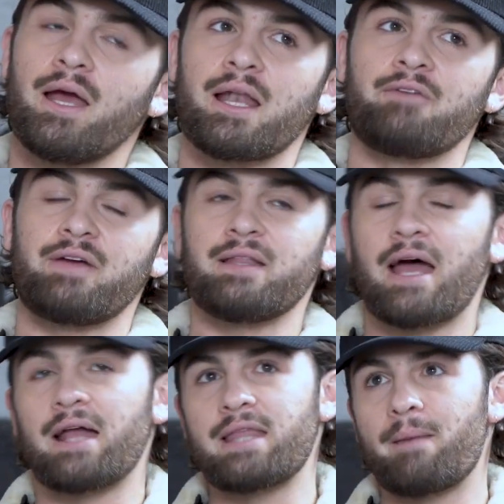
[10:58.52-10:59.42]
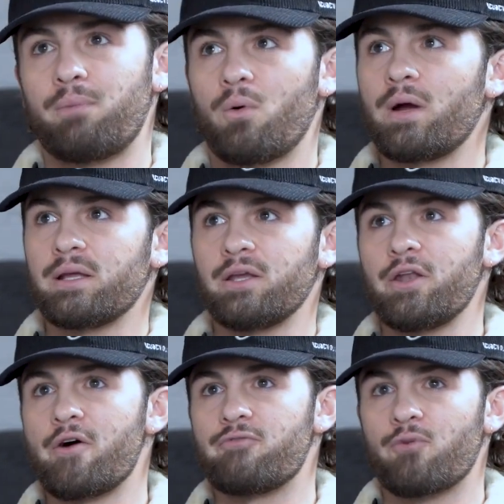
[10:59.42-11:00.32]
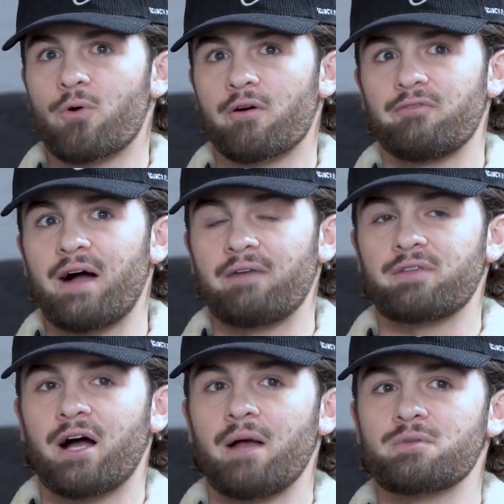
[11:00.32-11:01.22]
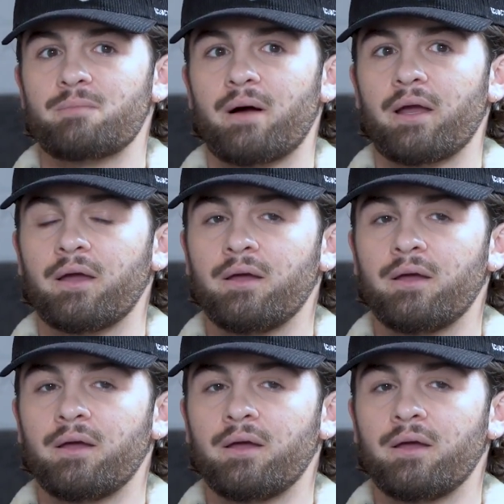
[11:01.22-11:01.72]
And I've had that point, you know, 4 or 5 times in my